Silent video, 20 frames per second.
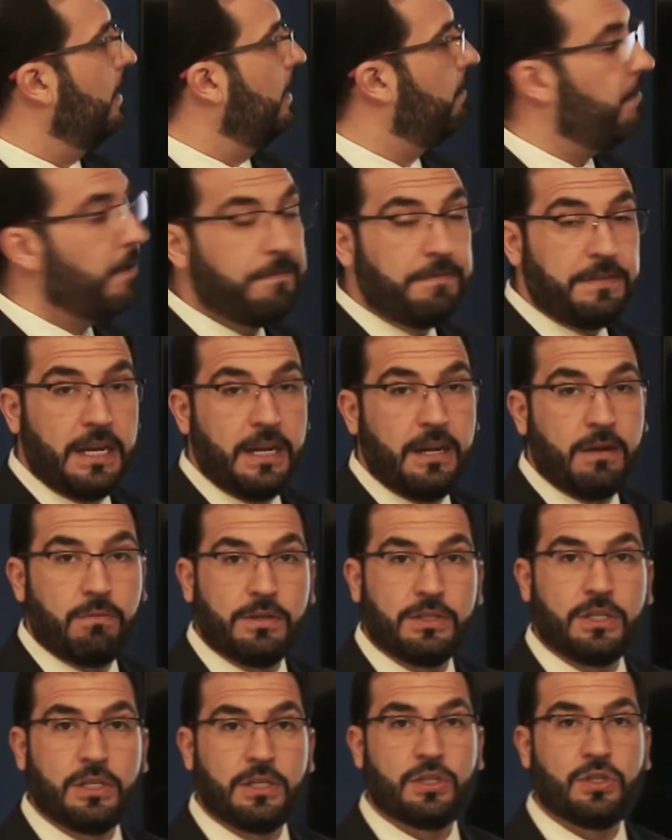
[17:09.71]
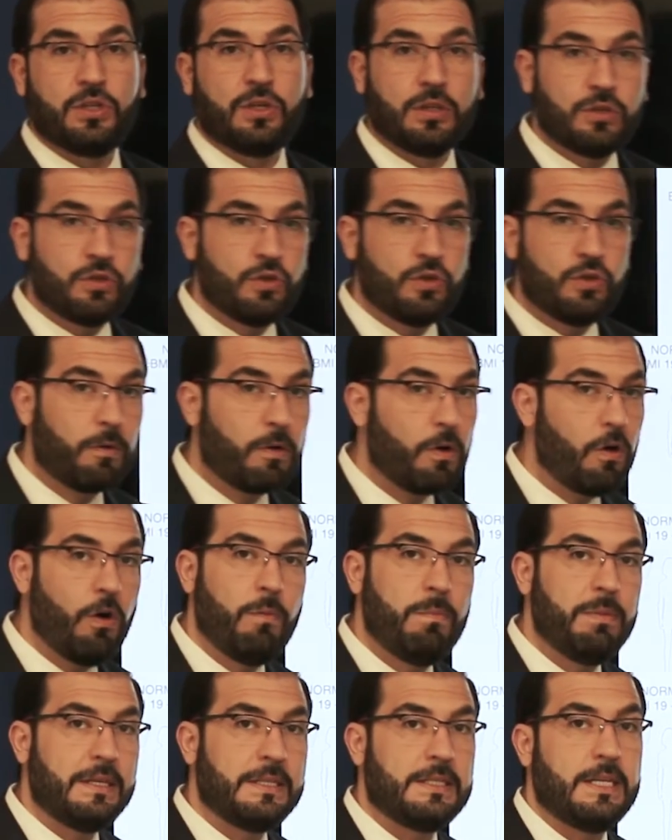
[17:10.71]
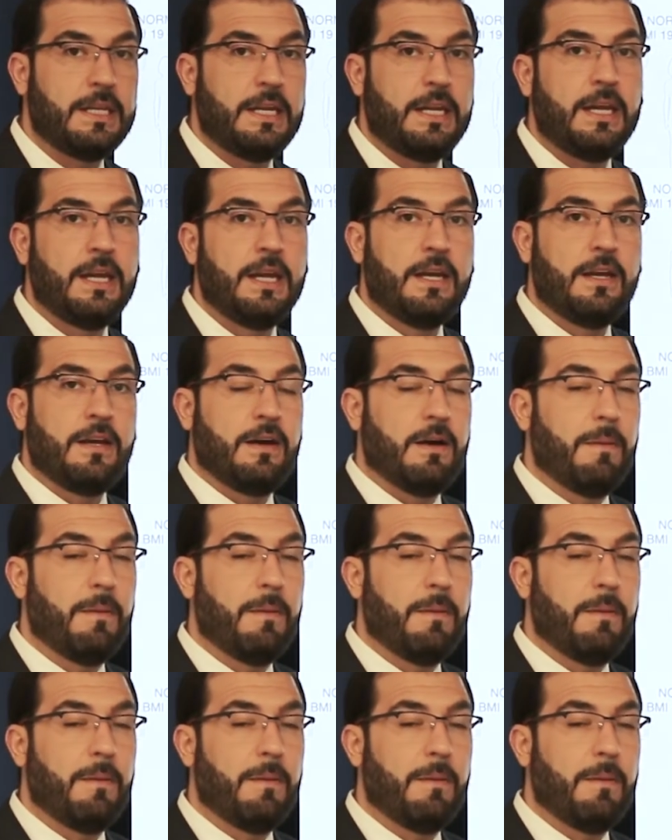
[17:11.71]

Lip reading: 50, which is super obesity,